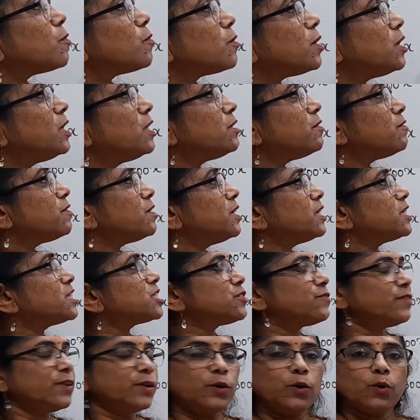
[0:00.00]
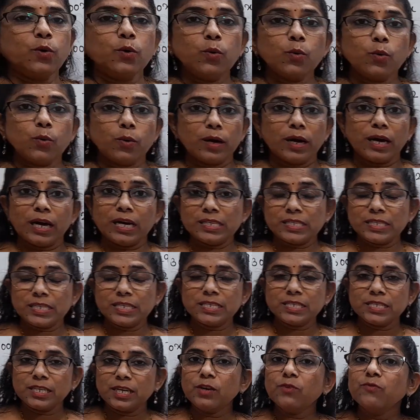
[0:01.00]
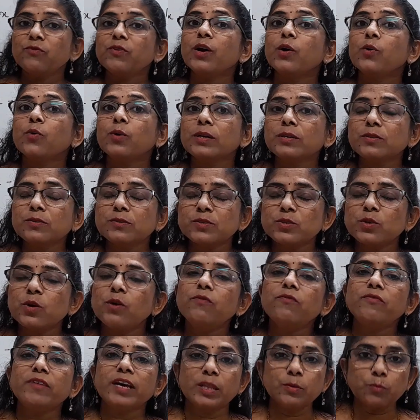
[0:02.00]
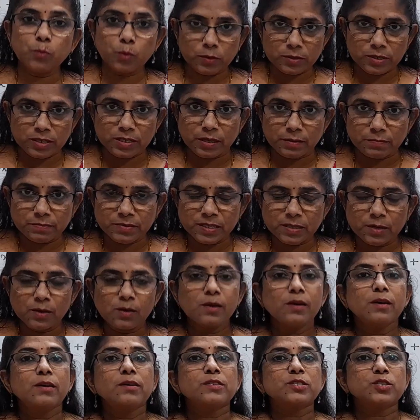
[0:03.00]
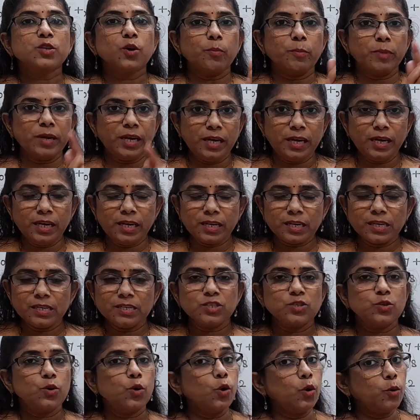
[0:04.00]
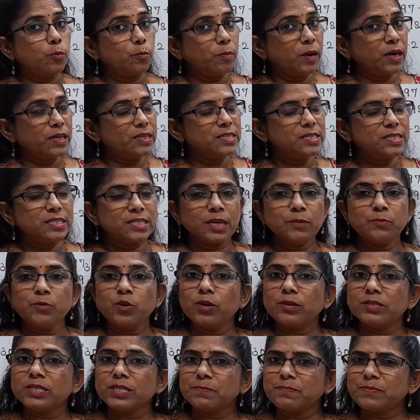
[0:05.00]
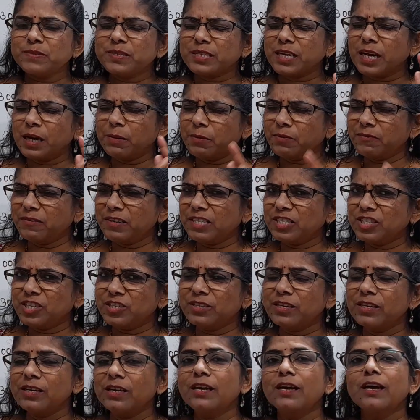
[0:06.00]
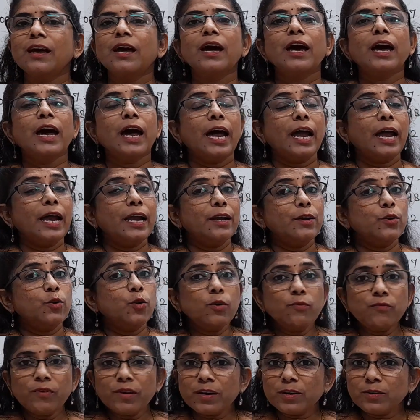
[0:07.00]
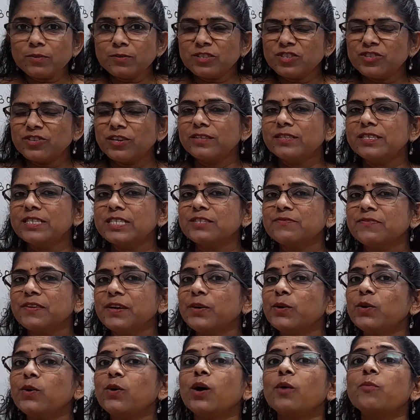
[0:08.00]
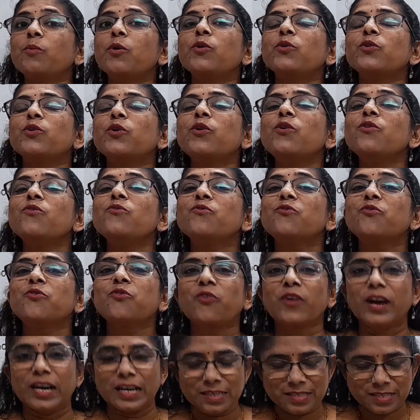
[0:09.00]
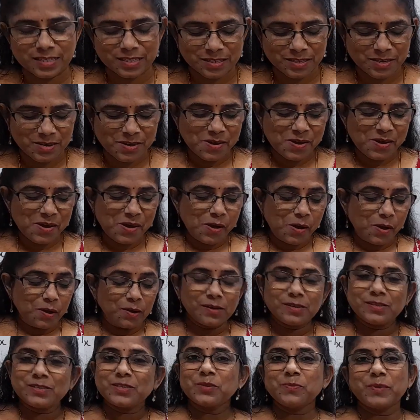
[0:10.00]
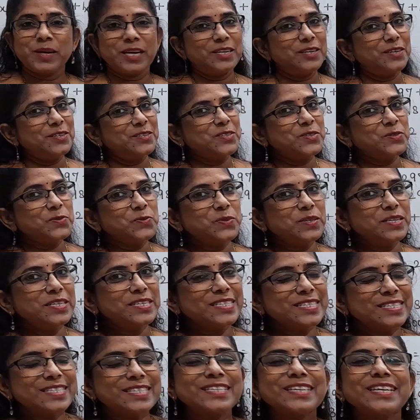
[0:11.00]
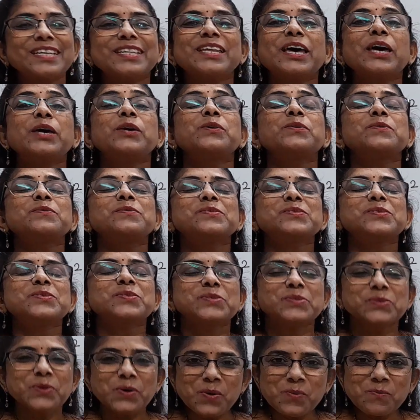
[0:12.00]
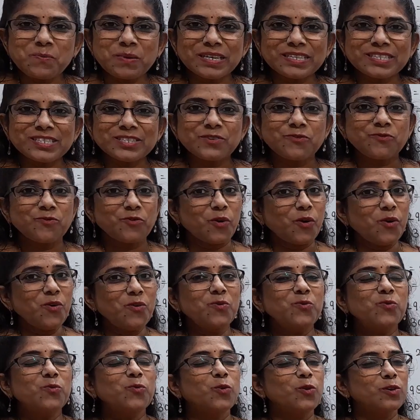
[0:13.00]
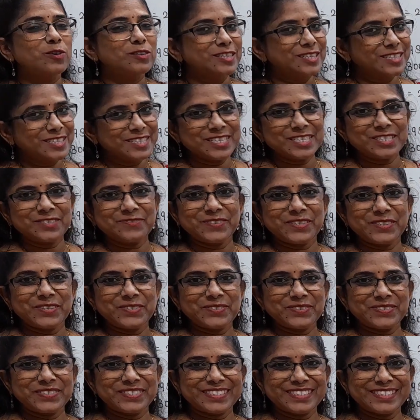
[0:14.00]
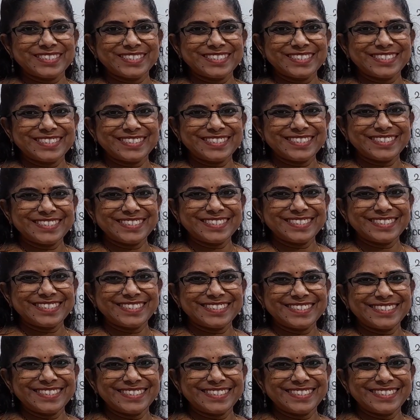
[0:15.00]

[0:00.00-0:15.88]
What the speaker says: in our next video, as I said, we are going to solve 10 more sums. So be in touch. Hope by this time you have subscribed our channel, and don't forget to share this video among your friends. So my dear students, thank you so much for watching this video.